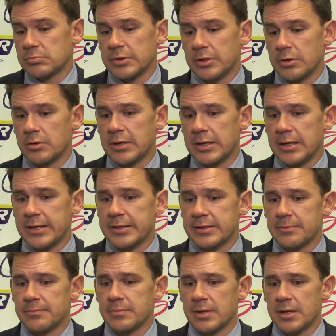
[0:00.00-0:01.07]
I like
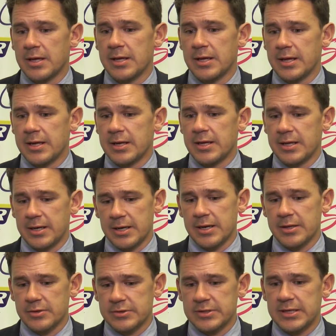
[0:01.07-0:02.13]
them. And
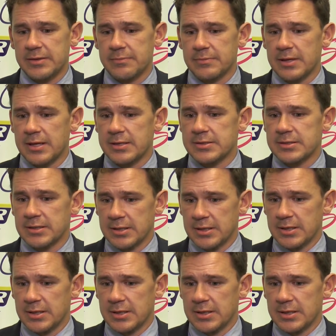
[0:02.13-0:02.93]
another team that,